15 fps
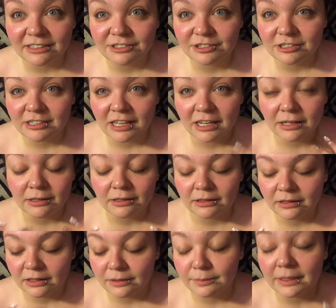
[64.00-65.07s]
it's just gonna
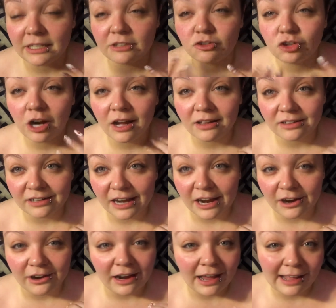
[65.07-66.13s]
be trial and
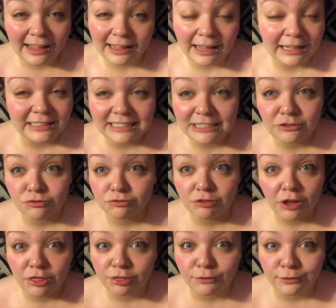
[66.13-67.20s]
error. I didn't
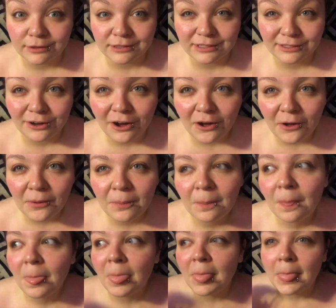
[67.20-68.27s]
run through this at all,
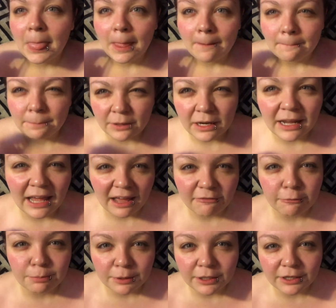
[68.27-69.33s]
but I have
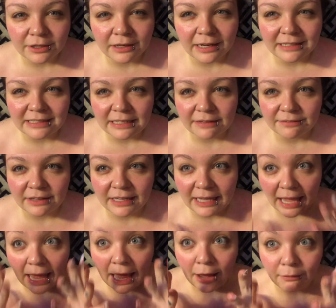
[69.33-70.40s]
a pretty good idea of like
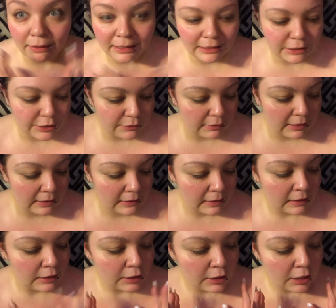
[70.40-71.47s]
how I can do it.
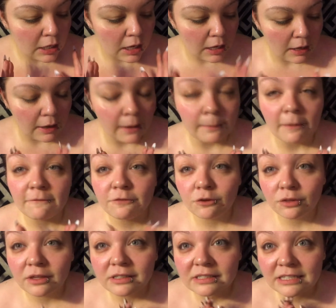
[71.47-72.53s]
A
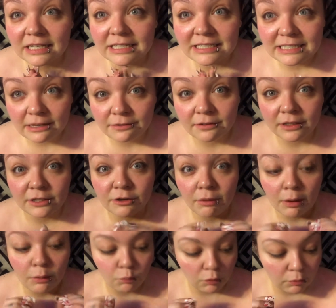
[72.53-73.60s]
few things that I definitely know
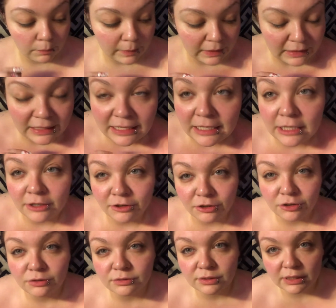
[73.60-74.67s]
I will be needing or
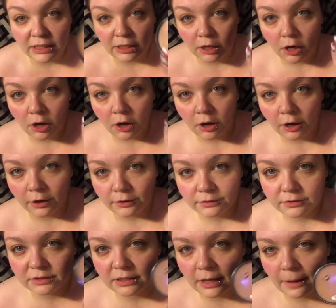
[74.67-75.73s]
using are
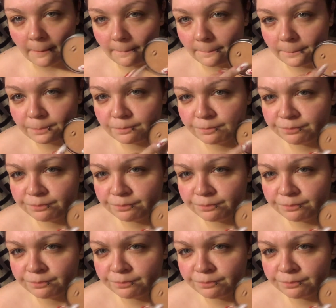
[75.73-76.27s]
some